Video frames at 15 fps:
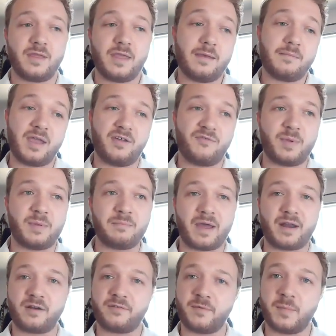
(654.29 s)
It may have been
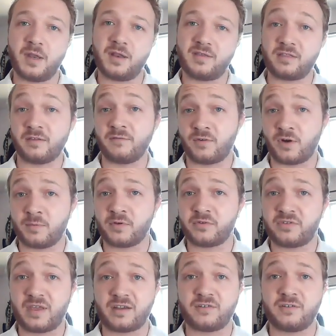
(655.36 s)
better for me to take the verbal
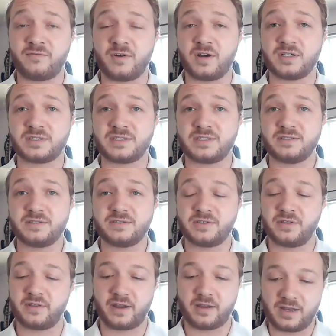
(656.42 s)
section first
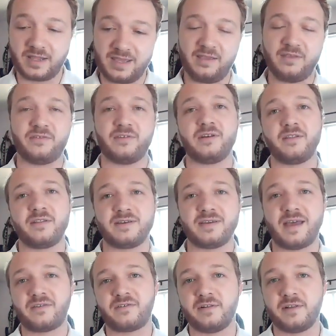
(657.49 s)
so that I could ease into the
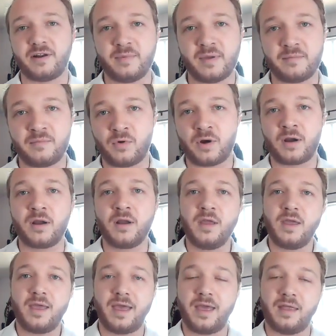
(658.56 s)
test a little bit more
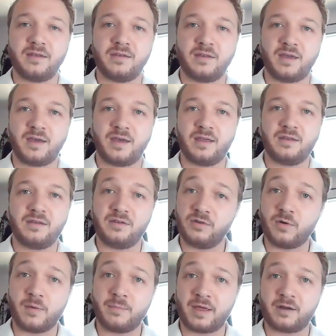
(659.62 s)
and uh,
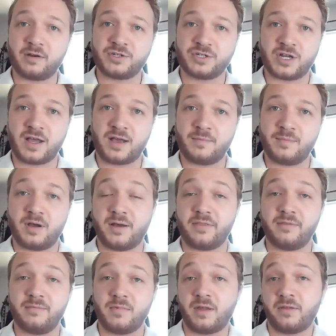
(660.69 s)
do a better job
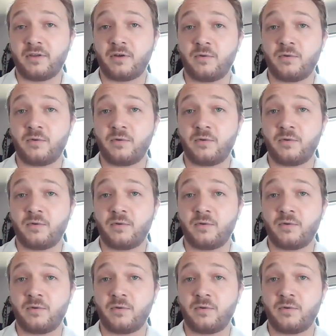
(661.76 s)
on, on